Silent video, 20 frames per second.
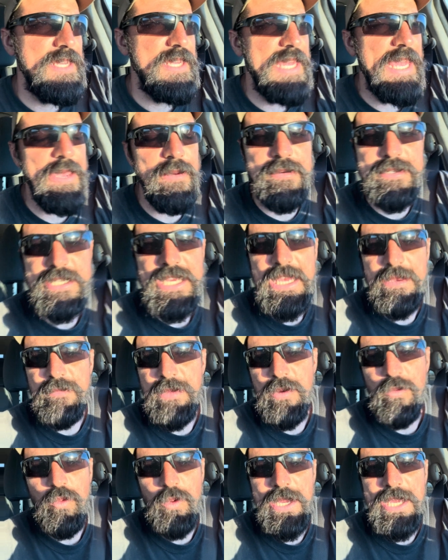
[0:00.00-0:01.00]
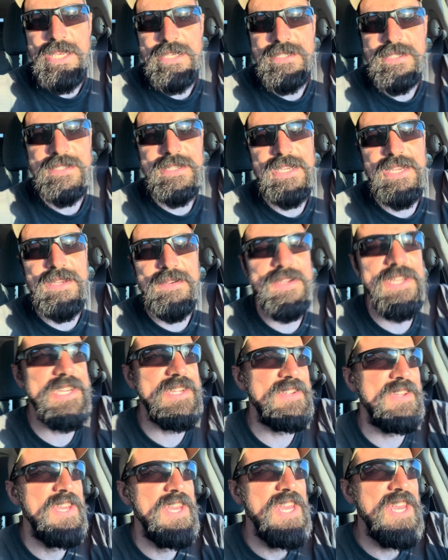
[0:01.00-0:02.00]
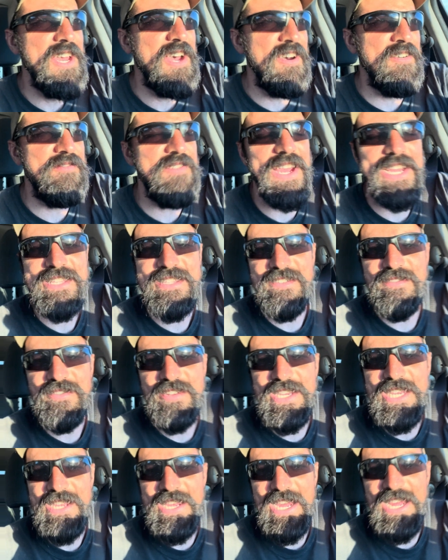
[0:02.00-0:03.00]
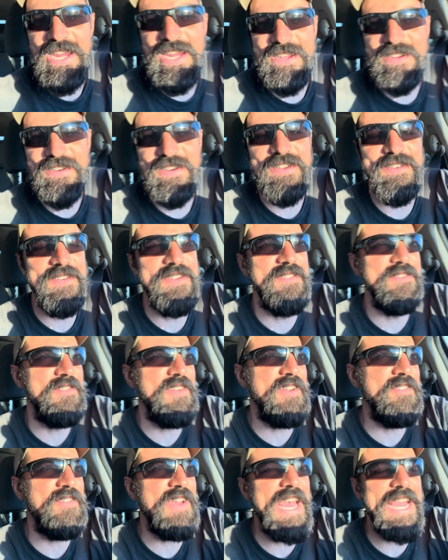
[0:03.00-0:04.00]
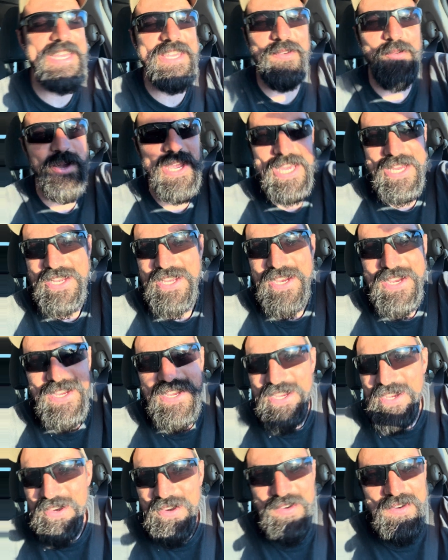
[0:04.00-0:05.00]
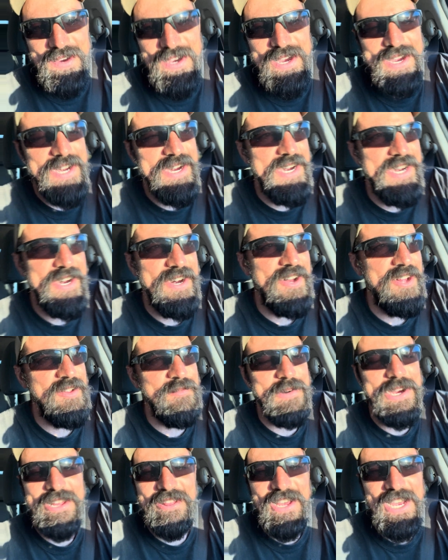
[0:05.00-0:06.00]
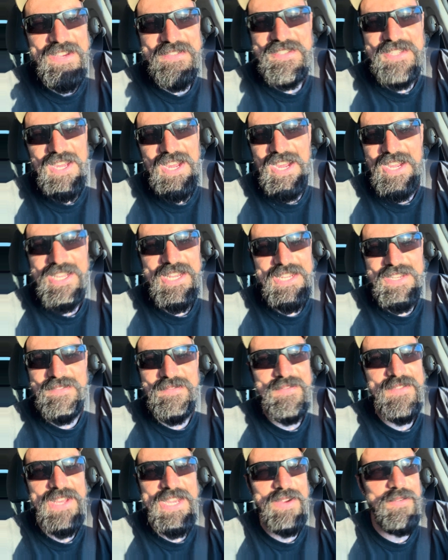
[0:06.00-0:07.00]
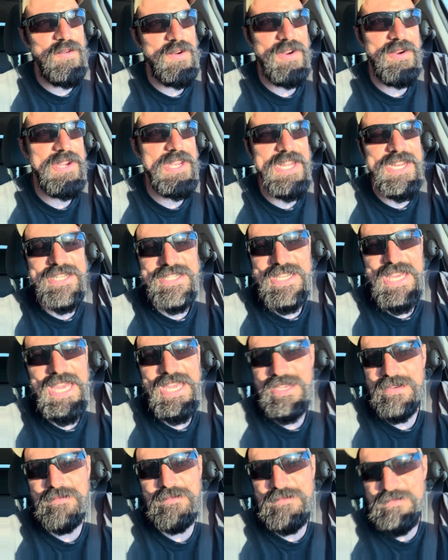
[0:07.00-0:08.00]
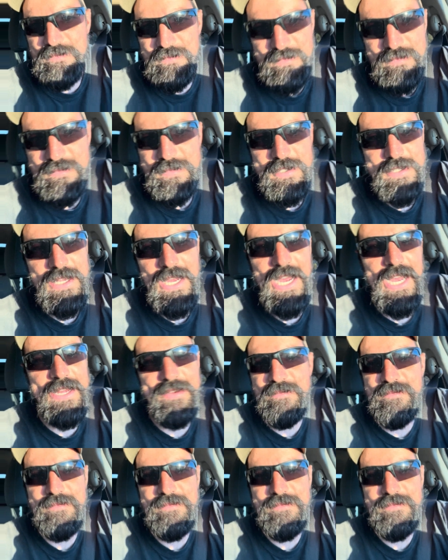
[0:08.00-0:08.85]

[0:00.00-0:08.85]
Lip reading: it would take me weeks to effectively evacuate all of my livestock, and like, where are you going to take them? It's not